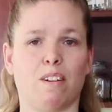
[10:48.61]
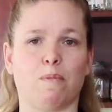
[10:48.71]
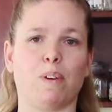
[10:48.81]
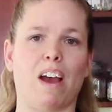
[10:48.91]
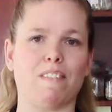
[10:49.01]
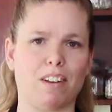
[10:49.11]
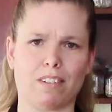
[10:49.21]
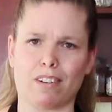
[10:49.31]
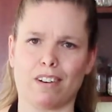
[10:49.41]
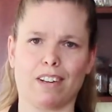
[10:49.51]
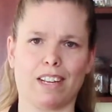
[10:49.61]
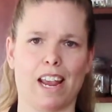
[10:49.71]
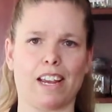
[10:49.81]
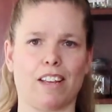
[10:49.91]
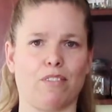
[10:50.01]
We have another
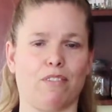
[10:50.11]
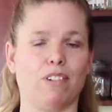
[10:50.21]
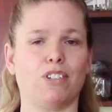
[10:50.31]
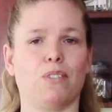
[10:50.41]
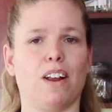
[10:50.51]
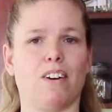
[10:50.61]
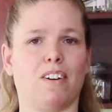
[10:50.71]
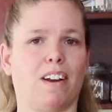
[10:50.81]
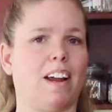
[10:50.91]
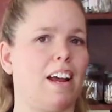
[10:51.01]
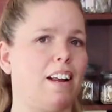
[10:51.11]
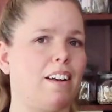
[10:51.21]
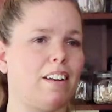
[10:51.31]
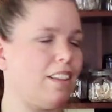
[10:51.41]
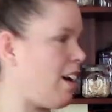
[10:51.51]
cake in the refrigerator and
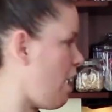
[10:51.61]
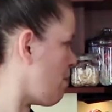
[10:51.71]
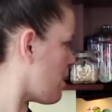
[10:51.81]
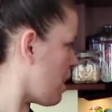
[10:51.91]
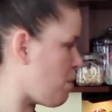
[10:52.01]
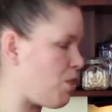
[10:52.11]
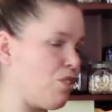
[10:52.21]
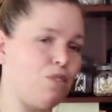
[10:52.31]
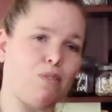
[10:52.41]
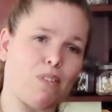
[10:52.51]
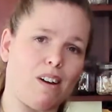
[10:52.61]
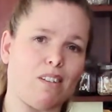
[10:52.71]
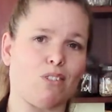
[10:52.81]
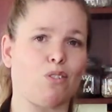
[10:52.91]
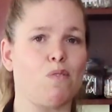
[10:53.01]
the Irish lamb stew on
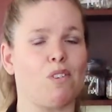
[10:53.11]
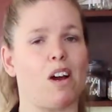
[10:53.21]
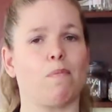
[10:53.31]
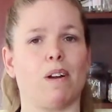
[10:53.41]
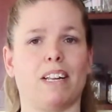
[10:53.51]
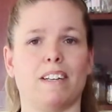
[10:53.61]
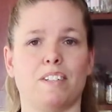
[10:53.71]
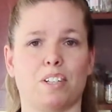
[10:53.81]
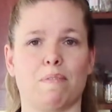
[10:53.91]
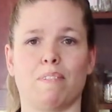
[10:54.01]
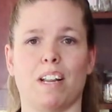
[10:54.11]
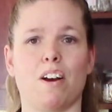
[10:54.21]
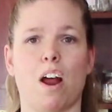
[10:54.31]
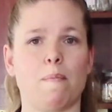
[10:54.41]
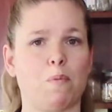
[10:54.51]
the stovetop ready to dish up for dinner.
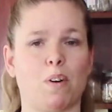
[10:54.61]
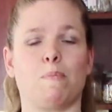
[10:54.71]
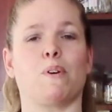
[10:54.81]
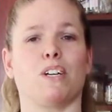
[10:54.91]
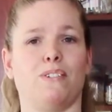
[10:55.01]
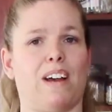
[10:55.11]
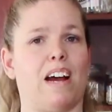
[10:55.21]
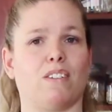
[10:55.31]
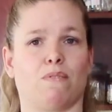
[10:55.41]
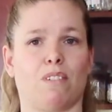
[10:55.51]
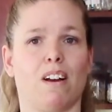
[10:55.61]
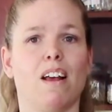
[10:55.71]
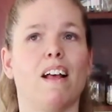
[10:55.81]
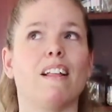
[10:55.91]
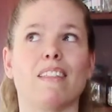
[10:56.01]
I mean, what more could you ask for?
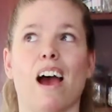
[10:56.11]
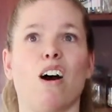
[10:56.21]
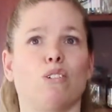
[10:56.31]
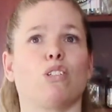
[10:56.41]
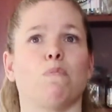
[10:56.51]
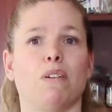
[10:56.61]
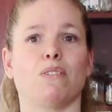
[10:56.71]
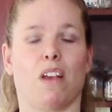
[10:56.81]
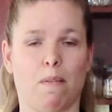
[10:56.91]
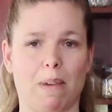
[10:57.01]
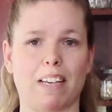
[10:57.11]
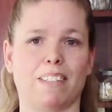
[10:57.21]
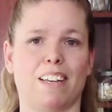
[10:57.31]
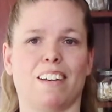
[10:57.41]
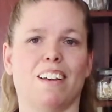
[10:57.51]
The house smells
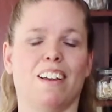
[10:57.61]
amazing.